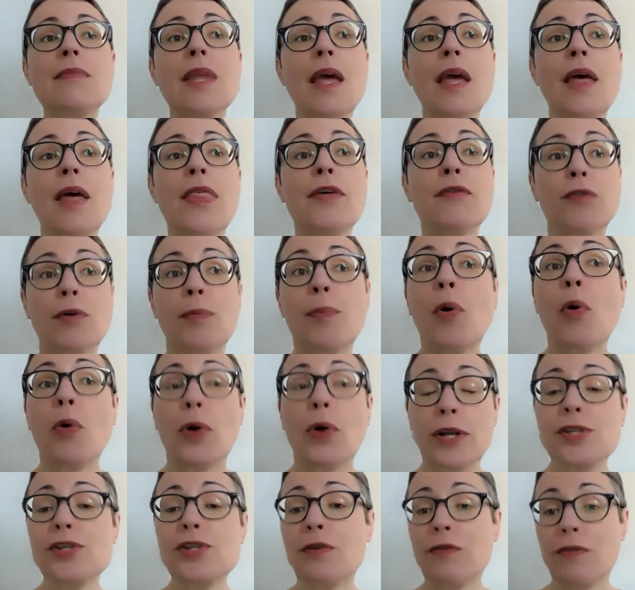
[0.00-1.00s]
the
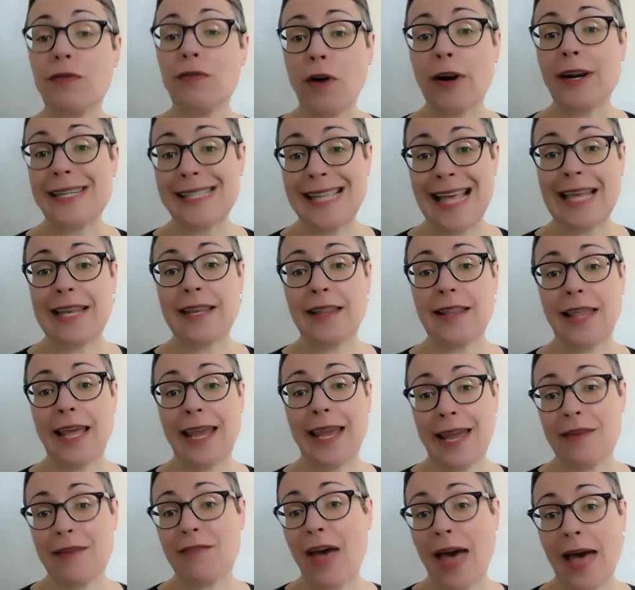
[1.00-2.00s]
report so far is that they
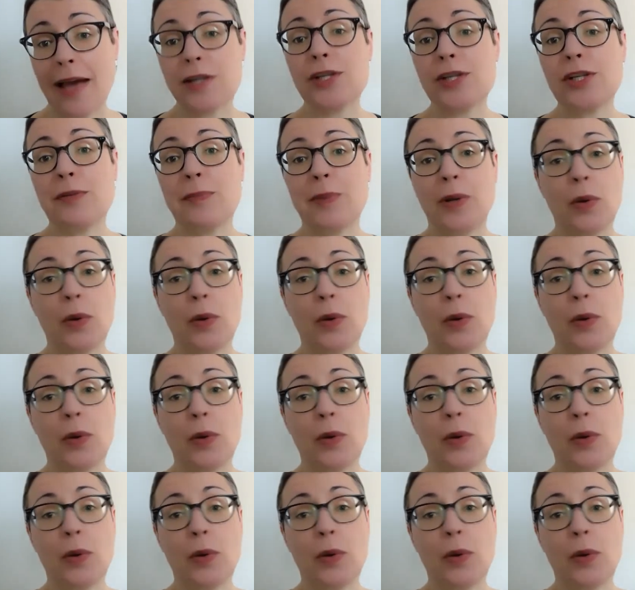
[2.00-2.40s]
have actually